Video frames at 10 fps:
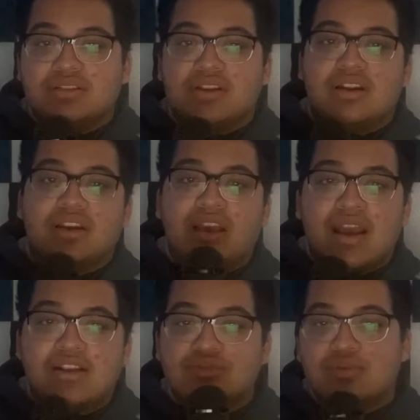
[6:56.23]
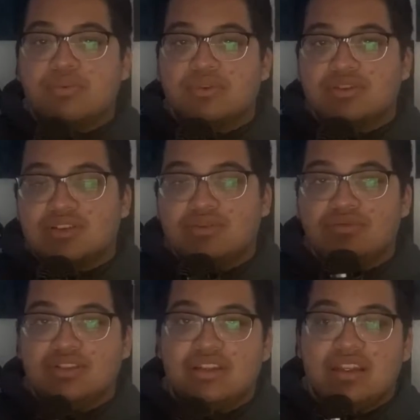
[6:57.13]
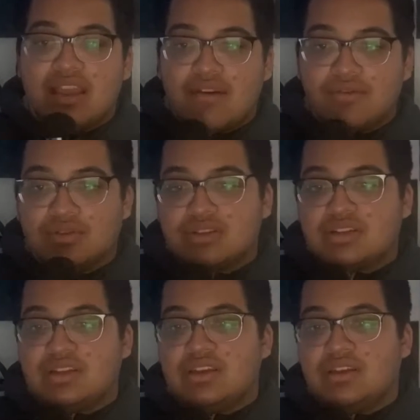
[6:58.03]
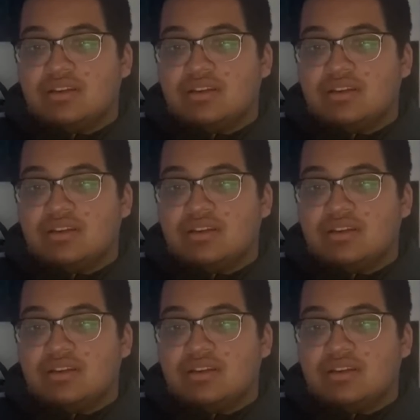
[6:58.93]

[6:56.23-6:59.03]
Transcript: Not a casual person who's never seen